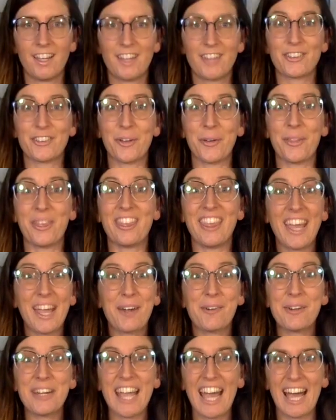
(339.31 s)
So
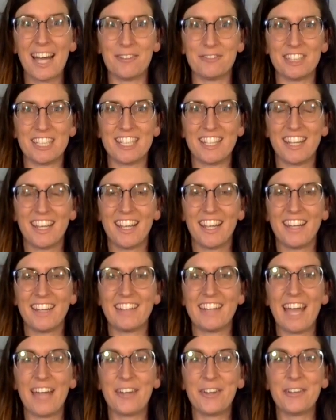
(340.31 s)
there we have it.
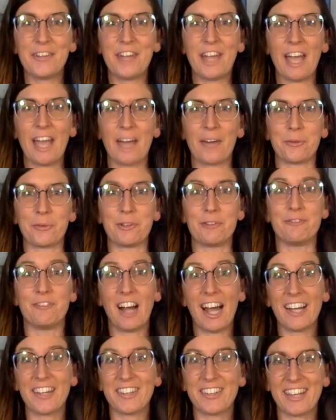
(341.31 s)
Now you know how to
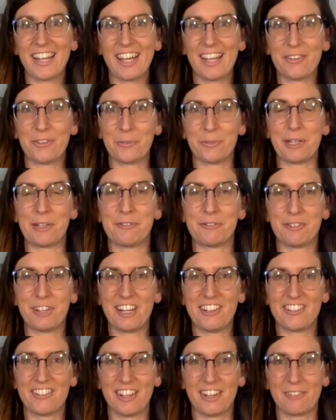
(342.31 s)
revitalize,
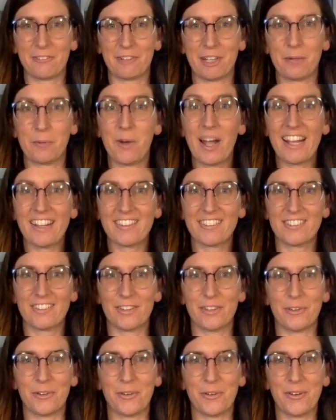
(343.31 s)
refresh, and rewax
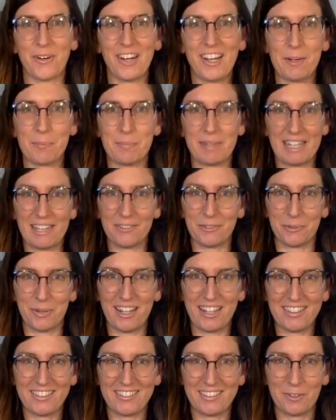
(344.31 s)
your
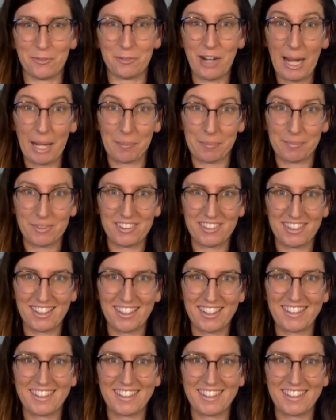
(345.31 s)
beeswax wraps.